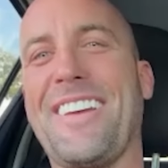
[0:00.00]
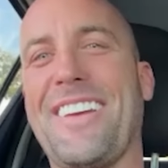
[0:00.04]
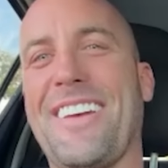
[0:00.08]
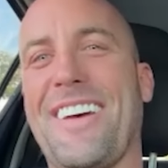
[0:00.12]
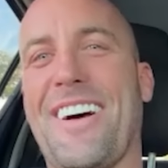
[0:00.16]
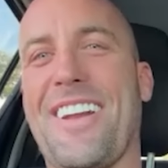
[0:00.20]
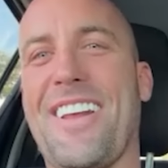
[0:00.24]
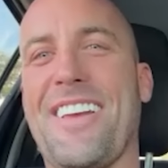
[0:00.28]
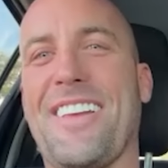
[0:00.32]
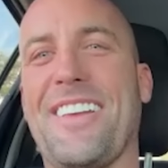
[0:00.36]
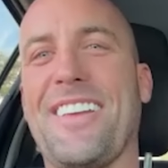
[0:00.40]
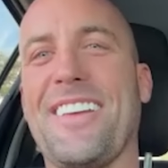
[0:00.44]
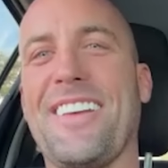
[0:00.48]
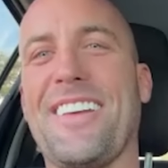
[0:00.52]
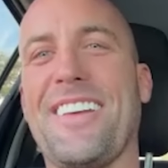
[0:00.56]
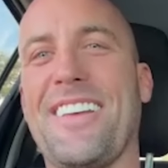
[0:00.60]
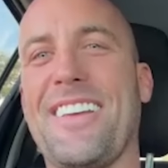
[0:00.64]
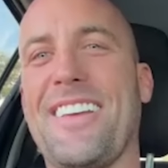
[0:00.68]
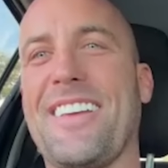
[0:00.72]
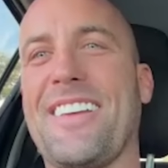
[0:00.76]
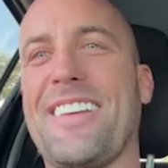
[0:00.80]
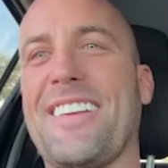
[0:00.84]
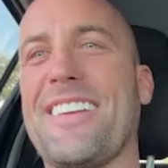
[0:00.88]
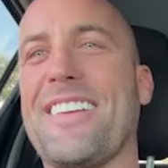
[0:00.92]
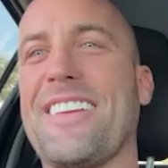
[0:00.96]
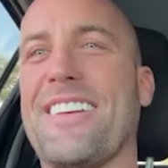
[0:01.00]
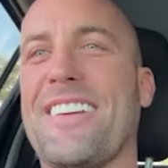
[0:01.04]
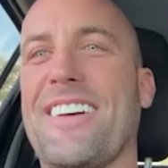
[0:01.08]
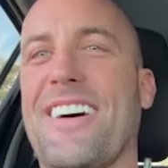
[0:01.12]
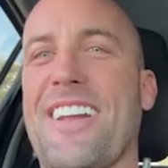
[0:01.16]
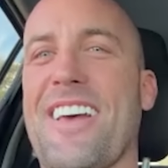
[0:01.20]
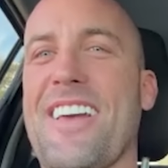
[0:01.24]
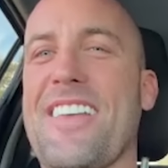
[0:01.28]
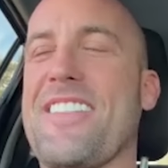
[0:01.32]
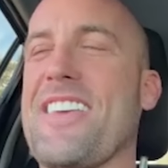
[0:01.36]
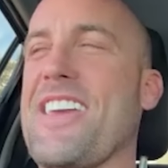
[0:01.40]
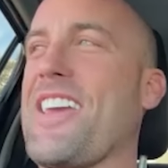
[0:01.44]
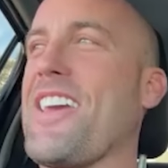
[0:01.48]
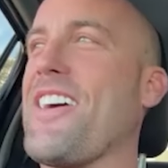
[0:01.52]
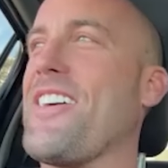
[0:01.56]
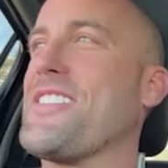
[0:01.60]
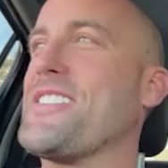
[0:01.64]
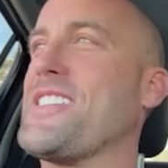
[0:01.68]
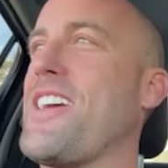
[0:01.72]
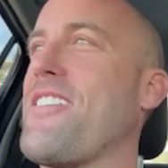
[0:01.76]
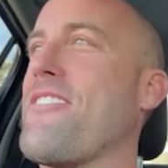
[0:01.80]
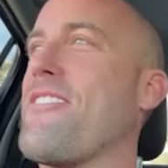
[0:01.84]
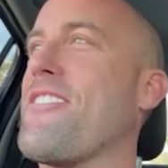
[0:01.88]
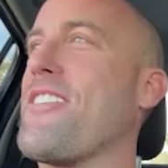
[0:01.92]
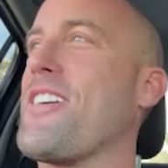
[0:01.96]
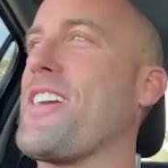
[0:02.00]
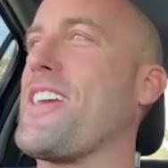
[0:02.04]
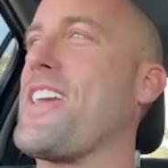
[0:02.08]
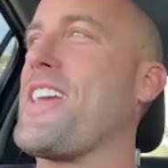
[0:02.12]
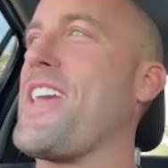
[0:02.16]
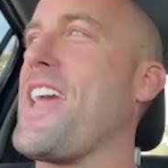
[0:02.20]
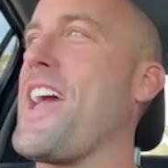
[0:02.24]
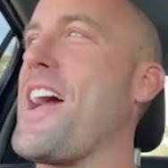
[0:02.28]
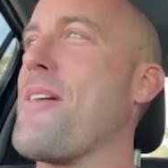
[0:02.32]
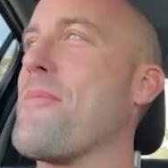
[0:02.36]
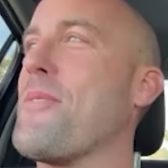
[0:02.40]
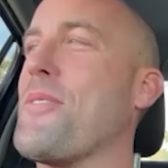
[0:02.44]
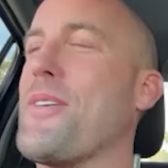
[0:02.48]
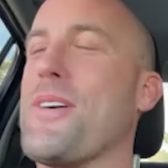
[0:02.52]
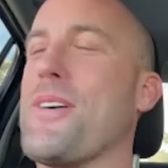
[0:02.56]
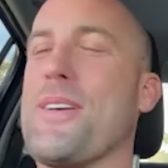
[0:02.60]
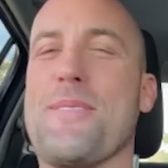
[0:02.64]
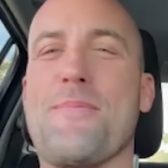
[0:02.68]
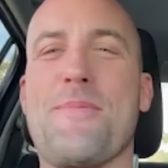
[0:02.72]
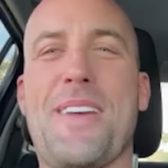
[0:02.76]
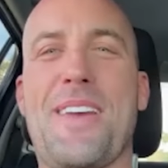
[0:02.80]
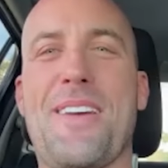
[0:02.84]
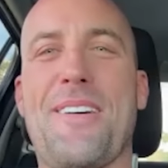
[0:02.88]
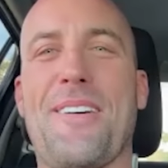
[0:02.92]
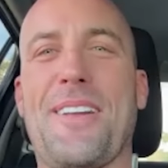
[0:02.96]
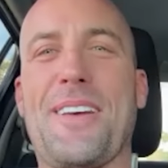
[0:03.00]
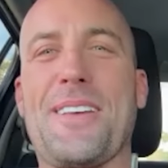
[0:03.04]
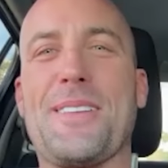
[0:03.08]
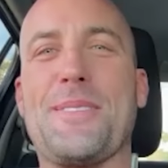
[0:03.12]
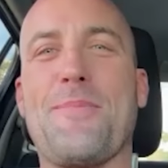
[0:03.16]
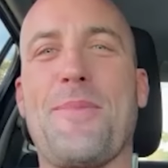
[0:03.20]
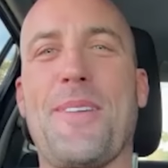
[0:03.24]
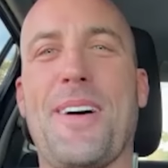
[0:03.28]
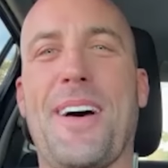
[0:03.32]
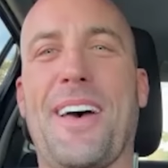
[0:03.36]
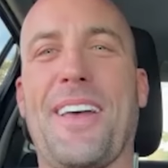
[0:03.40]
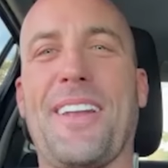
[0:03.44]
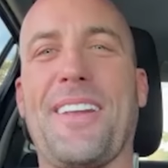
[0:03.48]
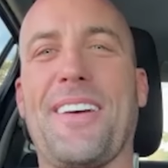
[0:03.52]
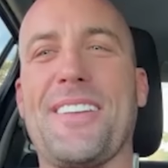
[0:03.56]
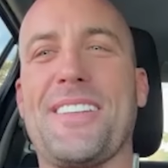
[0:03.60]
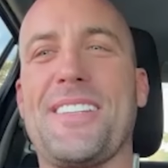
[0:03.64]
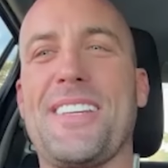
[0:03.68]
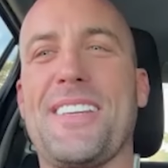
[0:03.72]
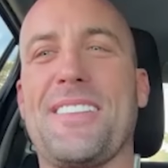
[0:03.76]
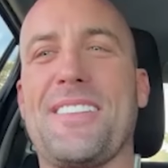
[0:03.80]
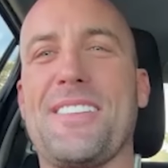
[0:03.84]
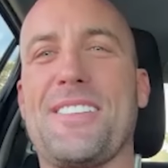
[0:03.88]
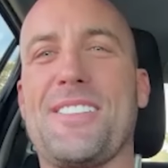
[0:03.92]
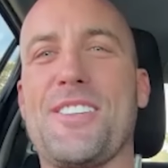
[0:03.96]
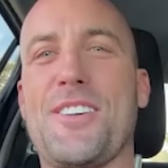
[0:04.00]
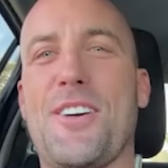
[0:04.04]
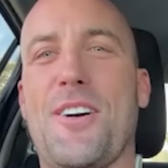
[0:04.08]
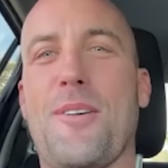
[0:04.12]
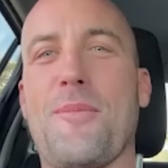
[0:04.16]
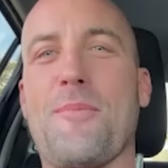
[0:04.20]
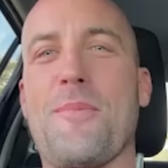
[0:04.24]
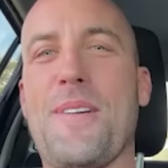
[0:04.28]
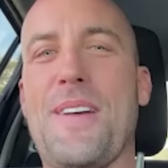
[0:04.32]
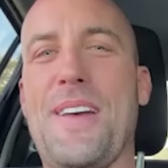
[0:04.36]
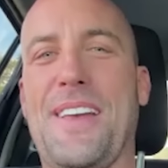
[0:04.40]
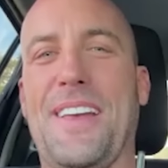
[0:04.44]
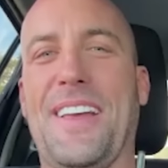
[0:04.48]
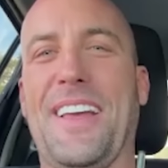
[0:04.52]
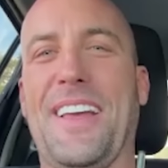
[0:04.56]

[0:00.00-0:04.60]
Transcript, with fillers: I don't think I was ever a cowboy, to be honest, but I did the job.